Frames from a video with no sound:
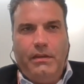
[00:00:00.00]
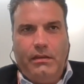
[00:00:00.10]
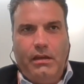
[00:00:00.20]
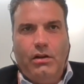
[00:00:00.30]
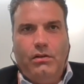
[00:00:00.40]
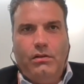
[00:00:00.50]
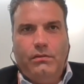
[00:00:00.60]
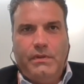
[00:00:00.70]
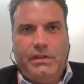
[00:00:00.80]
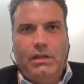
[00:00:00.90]
I think they
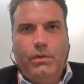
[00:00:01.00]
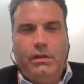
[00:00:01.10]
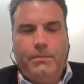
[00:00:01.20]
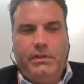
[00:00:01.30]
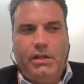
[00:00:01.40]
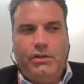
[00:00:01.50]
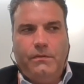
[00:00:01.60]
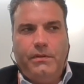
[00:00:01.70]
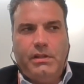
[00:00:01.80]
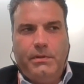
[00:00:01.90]
all see what the
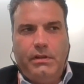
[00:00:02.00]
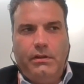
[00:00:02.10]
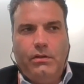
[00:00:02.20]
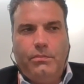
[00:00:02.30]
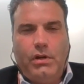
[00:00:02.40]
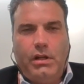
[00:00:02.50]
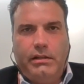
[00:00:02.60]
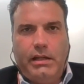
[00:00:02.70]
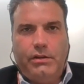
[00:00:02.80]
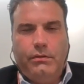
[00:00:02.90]
potential for this particular
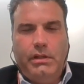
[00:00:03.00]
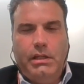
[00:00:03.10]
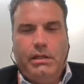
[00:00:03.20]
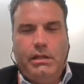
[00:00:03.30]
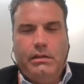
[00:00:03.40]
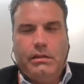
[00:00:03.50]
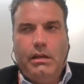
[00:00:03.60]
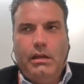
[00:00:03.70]
product actually is.